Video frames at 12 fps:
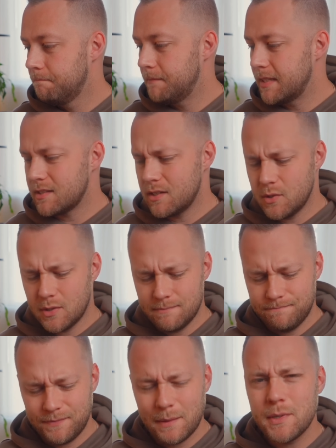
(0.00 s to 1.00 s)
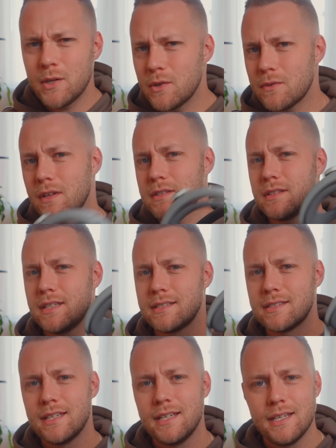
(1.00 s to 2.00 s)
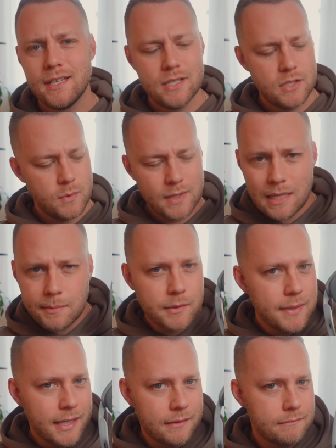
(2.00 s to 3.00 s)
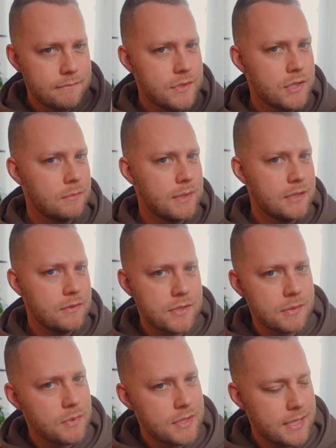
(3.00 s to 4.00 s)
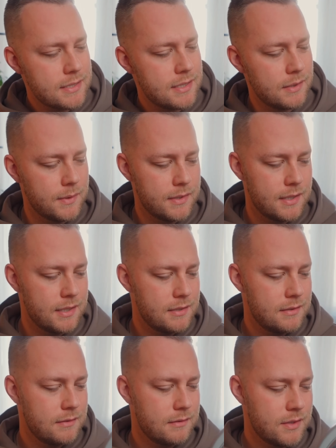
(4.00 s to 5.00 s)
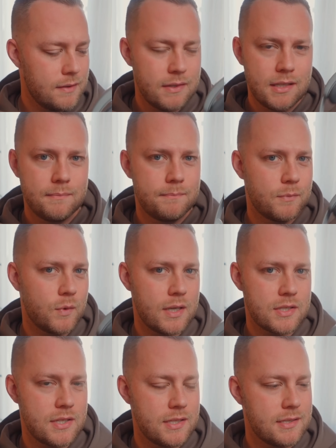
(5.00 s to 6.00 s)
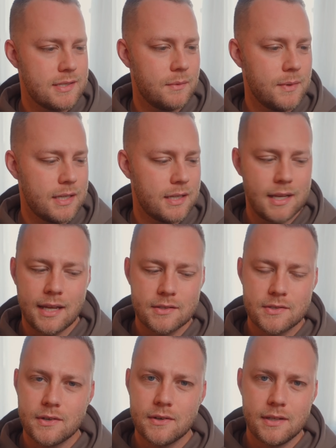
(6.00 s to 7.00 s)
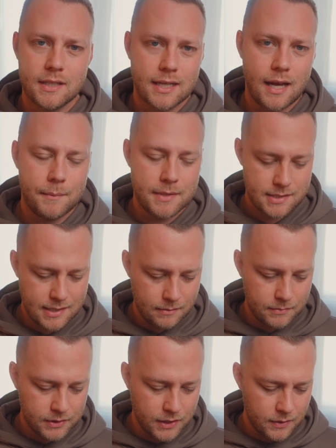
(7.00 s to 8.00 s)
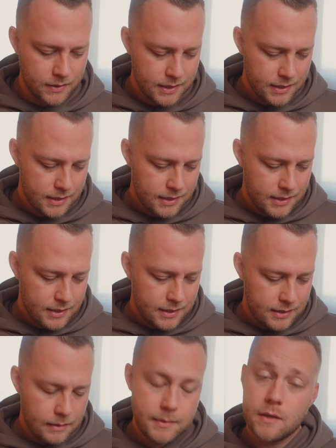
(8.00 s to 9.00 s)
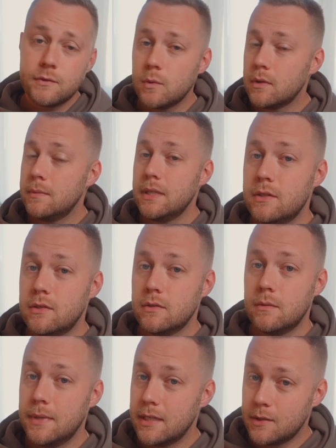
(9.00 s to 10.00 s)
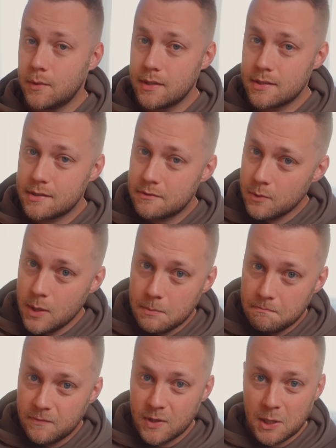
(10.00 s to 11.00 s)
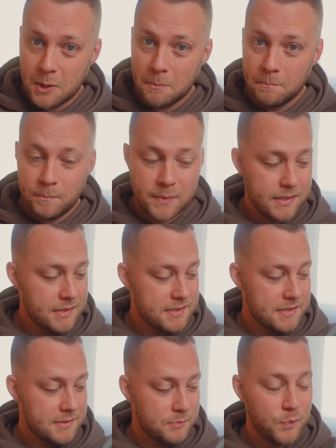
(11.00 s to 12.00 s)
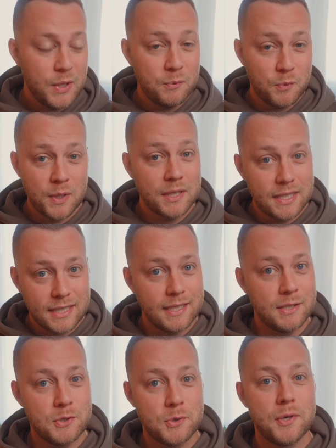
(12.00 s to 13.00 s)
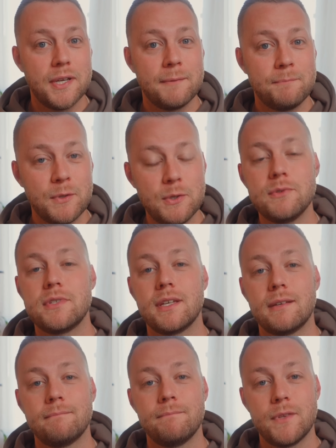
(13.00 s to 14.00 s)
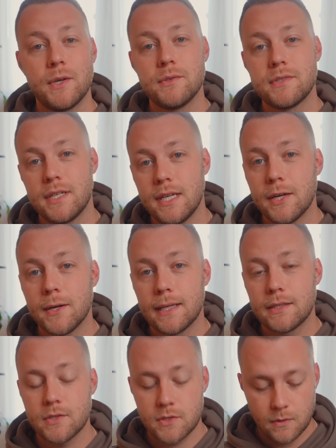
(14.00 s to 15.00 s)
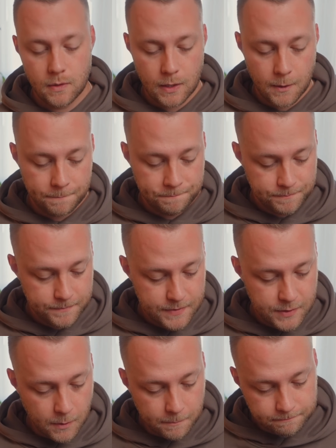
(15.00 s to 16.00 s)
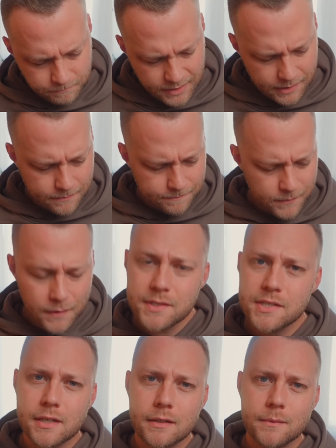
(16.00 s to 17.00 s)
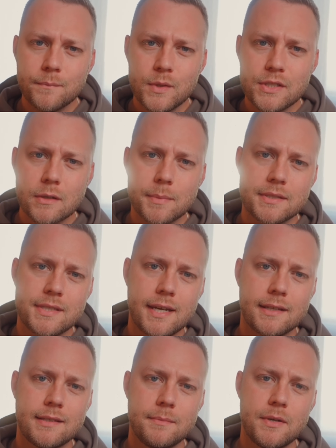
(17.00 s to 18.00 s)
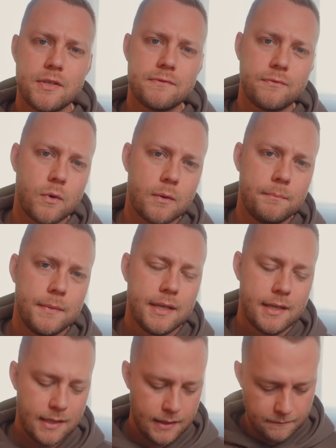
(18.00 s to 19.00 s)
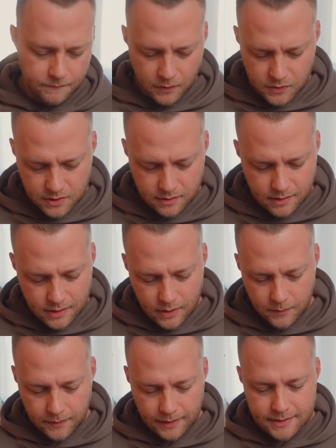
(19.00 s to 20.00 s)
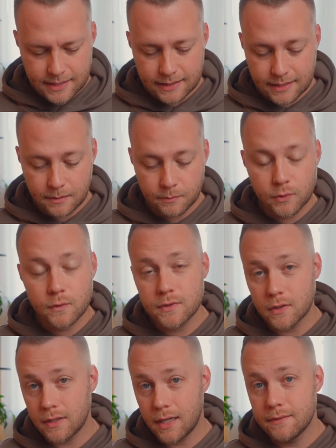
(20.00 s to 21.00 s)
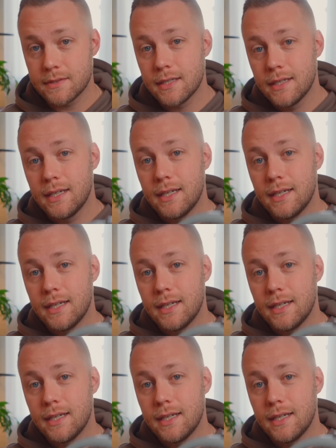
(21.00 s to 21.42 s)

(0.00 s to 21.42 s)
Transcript: that's gonna do it. Let me know your thoughts on this. Should we keep it around? Should we do some more testing with it? Do you have any questions that we could answer in the comments down below? Let me know if you want do a Meta Quest three video, because we really enjoy using those here at the studio. So yeah, on this channel, we talk about tech that marries form and function. We like tech that improves our lives